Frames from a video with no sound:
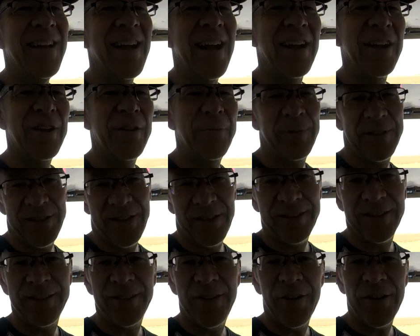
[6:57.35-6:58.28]
good
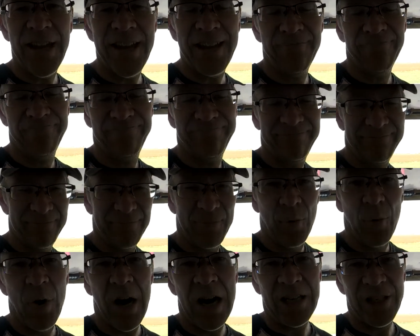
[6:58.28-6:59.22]
result. Okay,
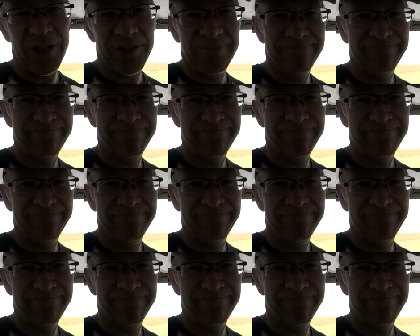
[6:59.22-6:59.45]
watch.